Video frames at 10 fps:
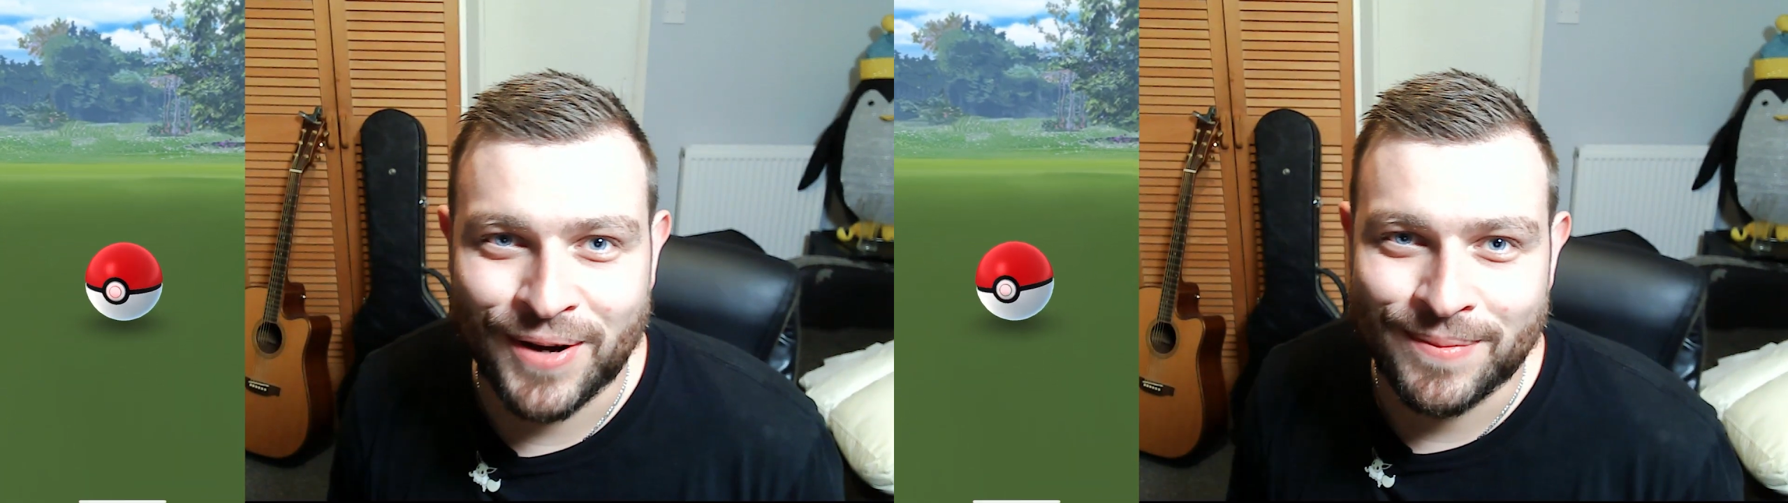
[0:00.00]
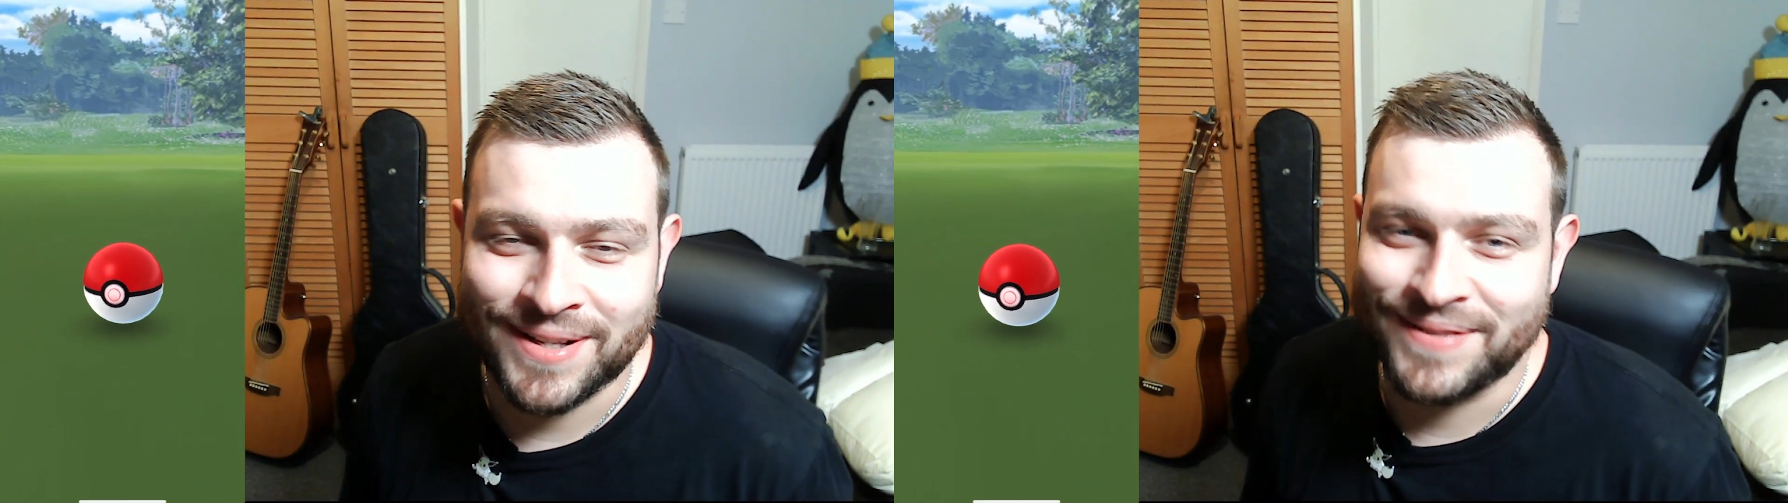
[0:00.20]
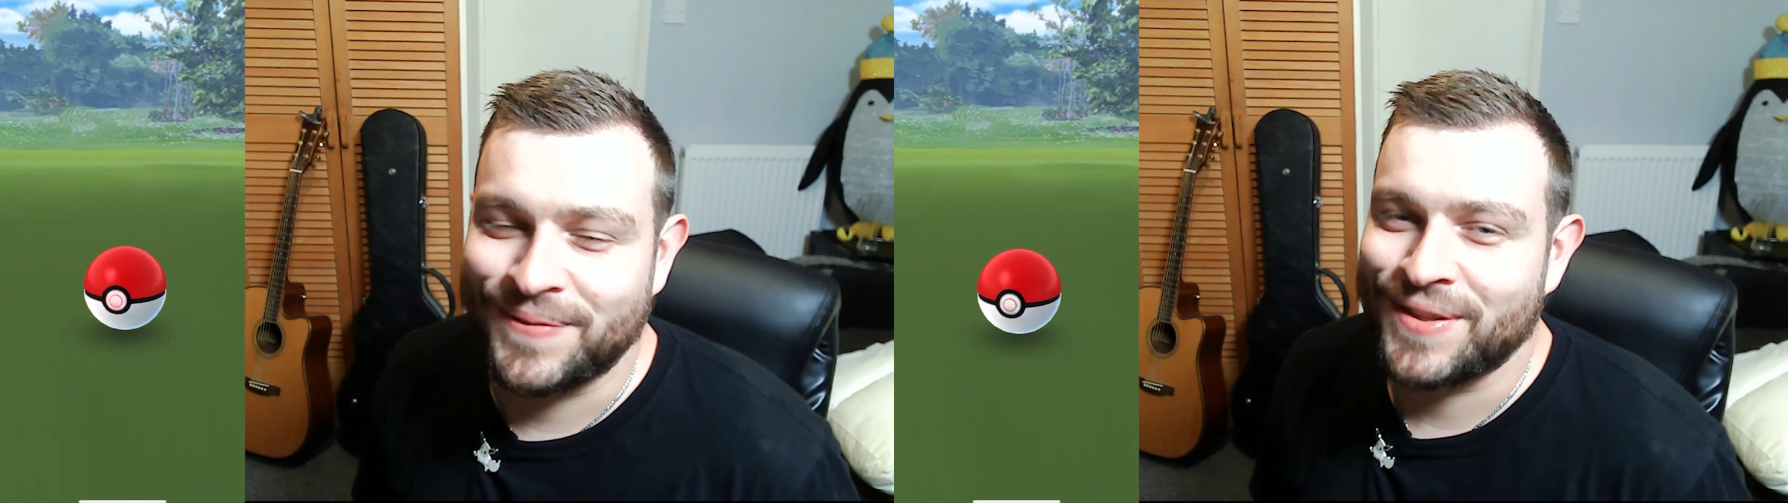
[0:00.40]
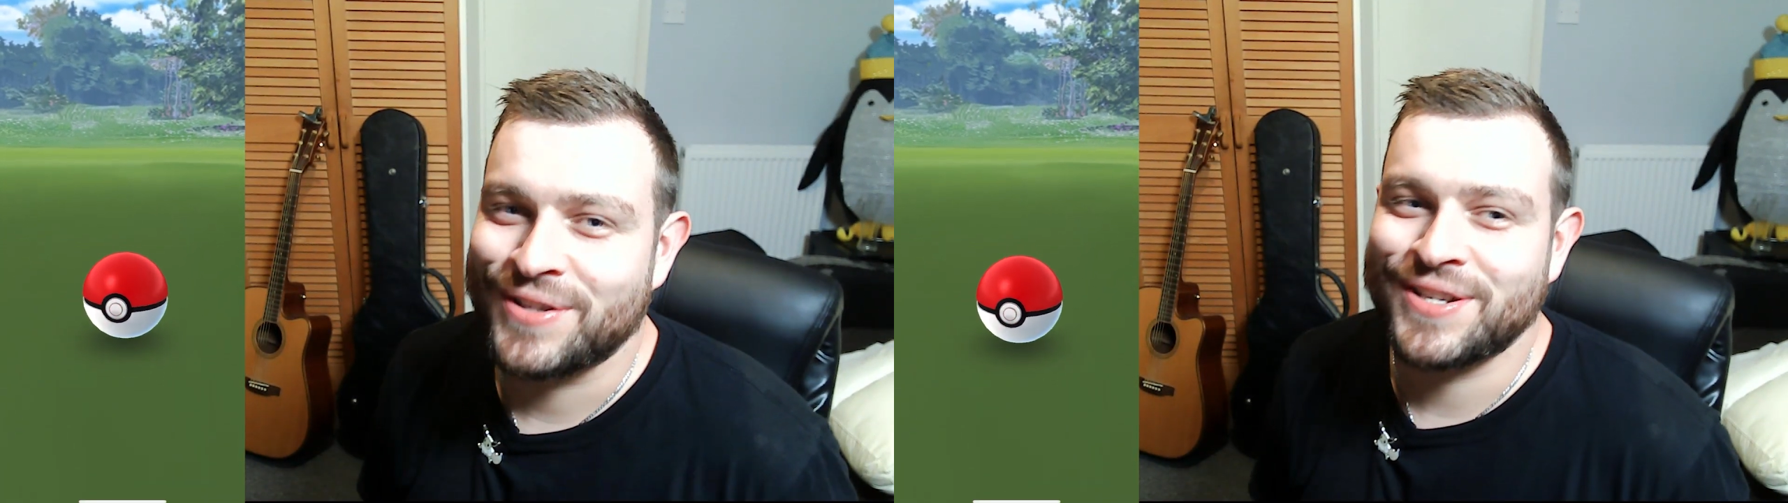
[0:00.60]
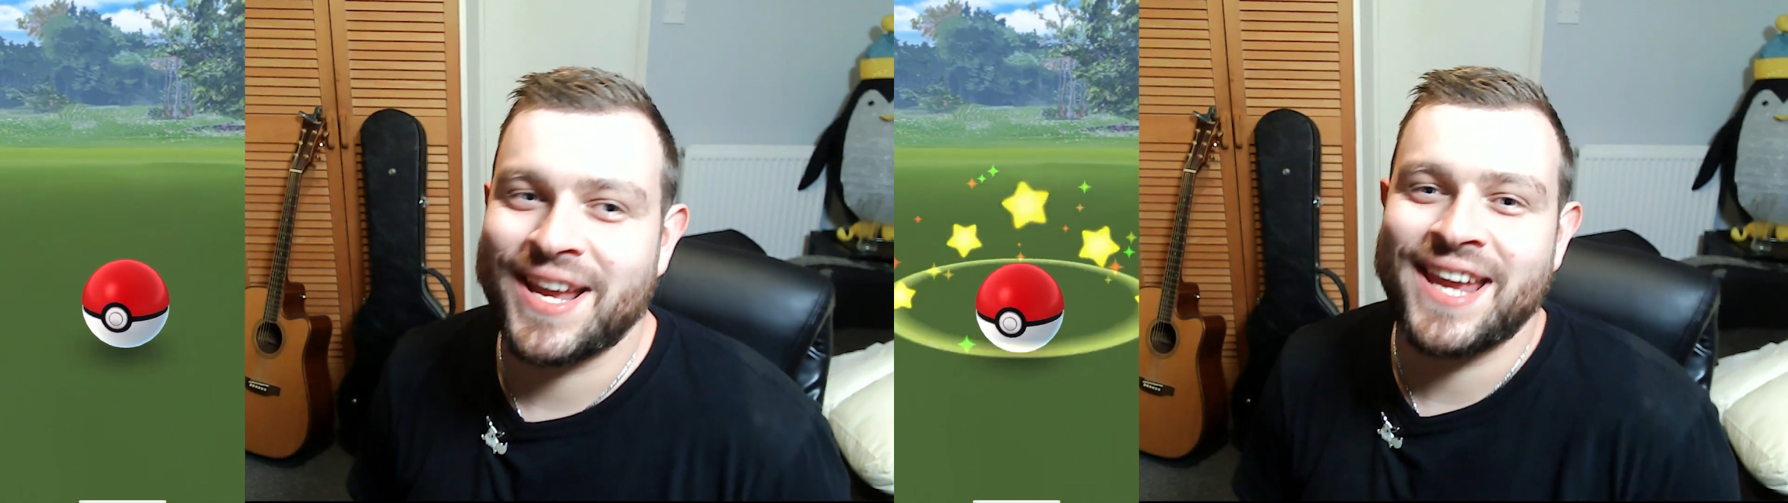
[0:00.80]
This is for
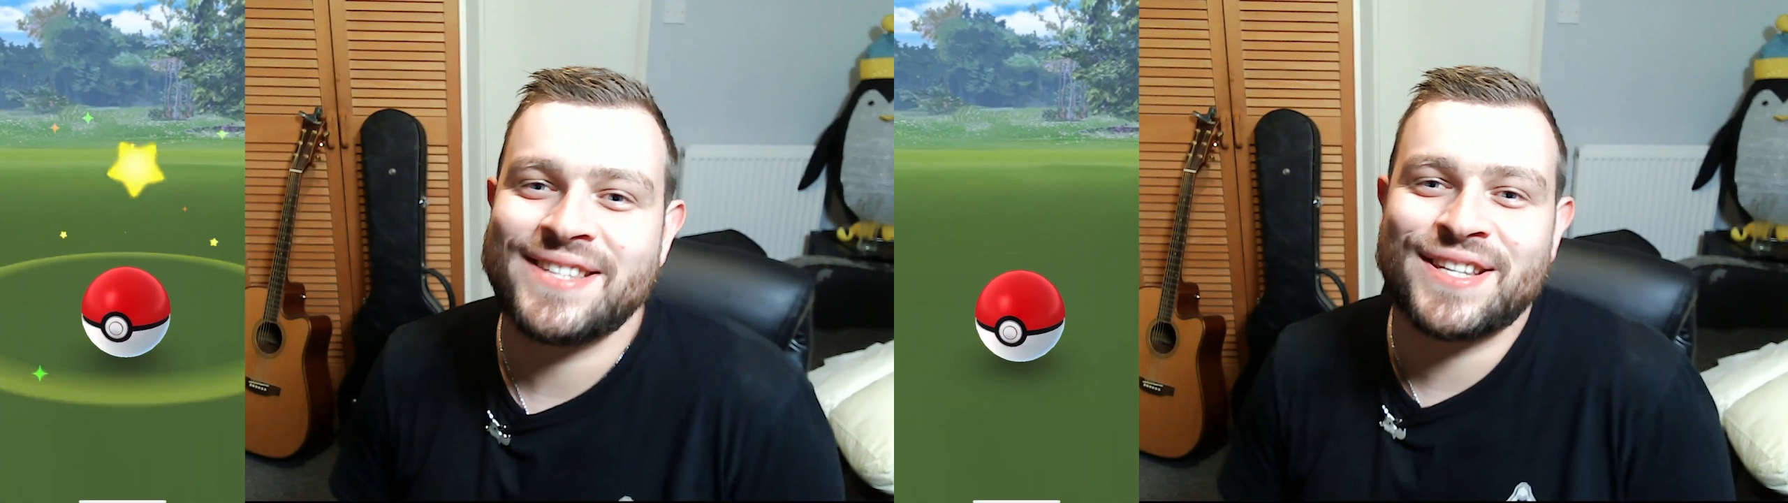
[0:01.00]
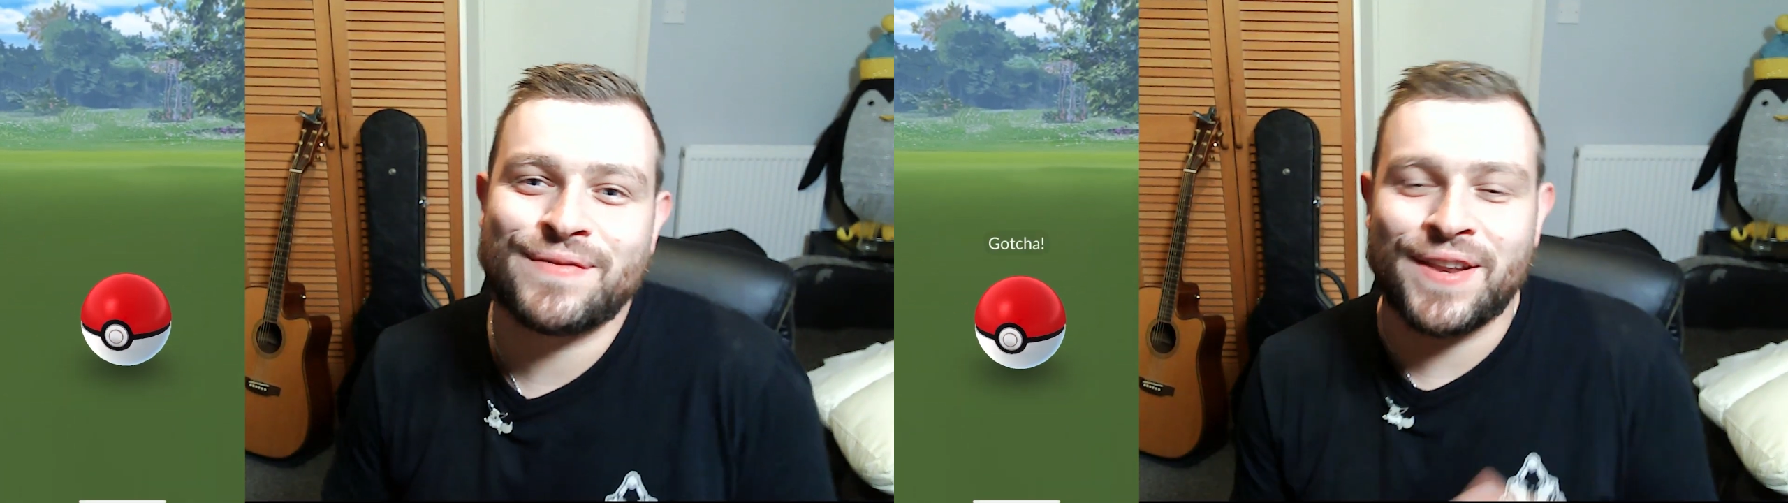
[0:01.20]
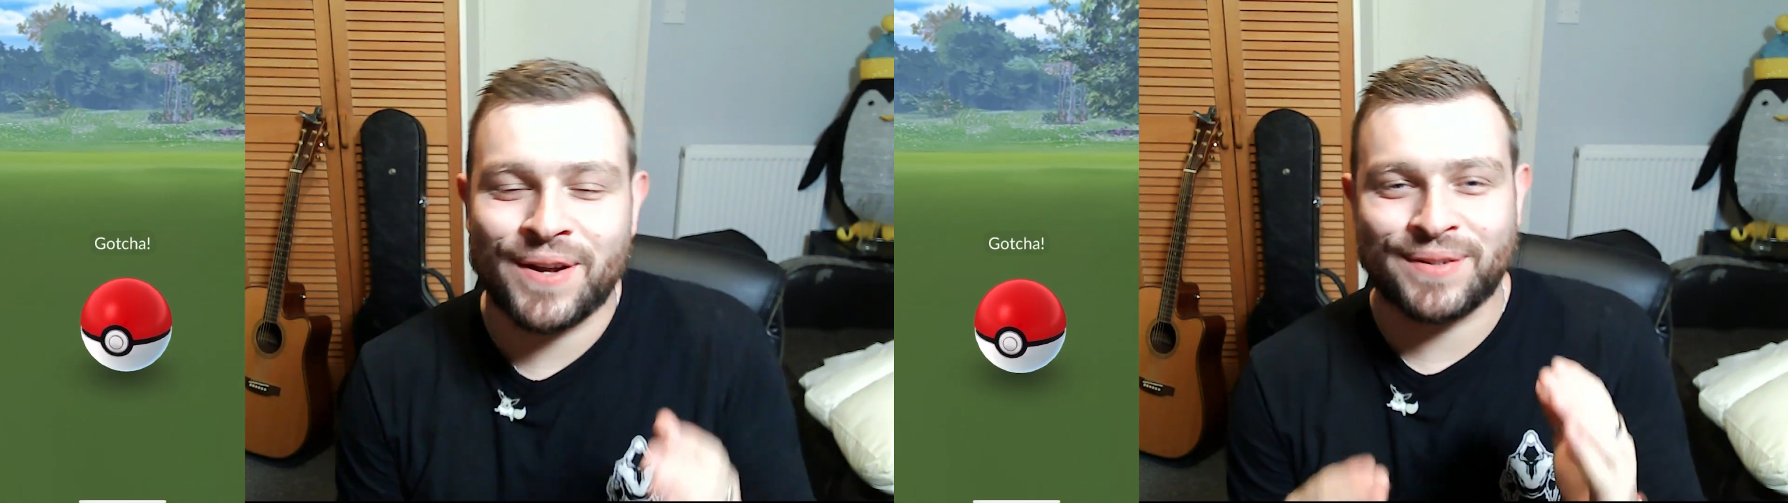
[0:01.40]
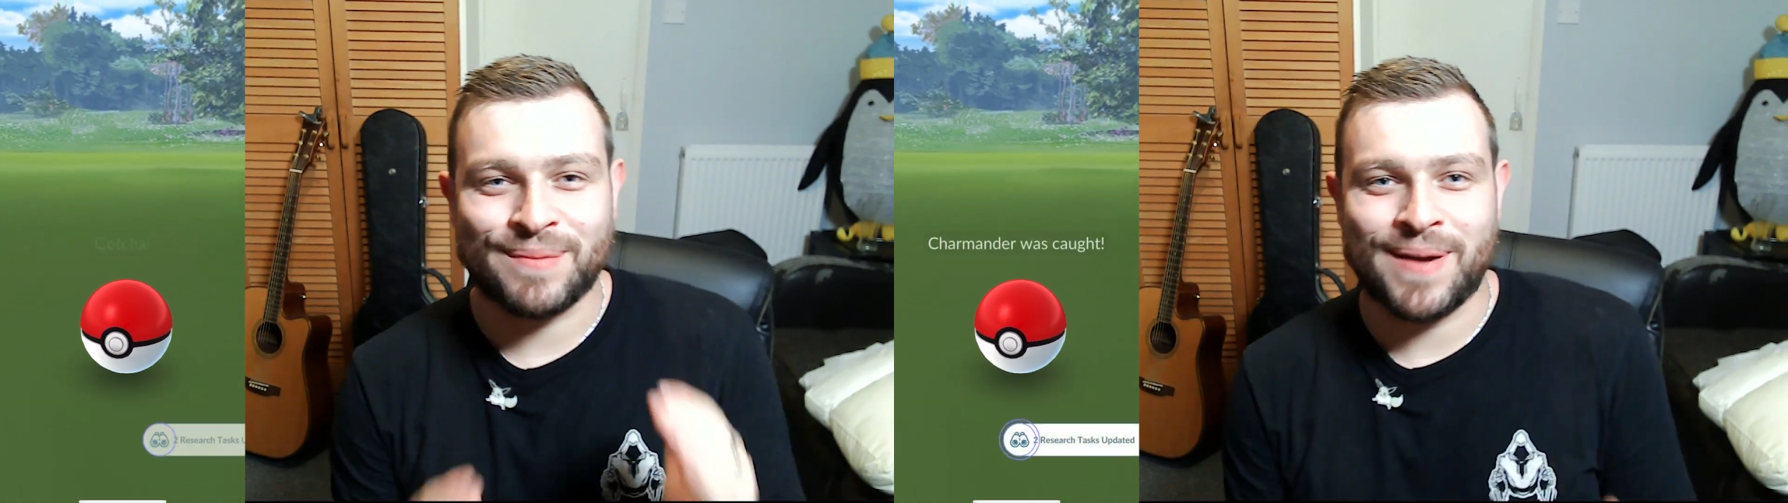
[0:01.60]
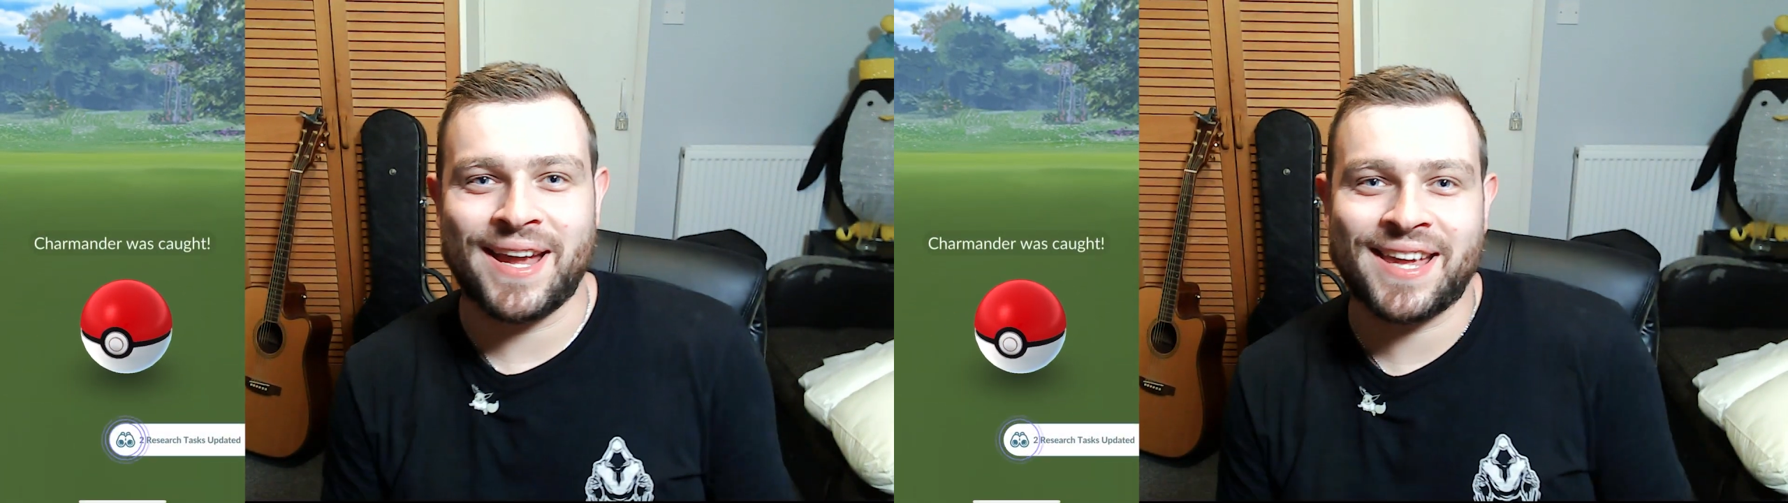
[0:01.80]
the easiest video to
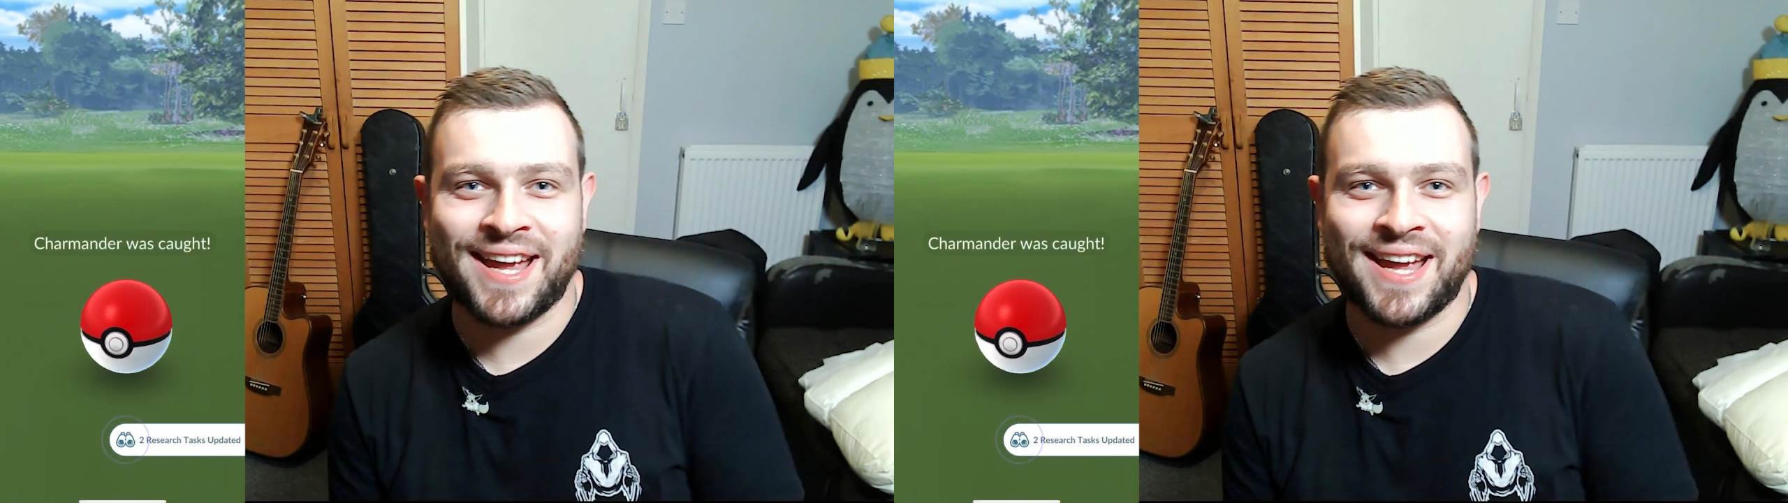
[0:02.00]
make.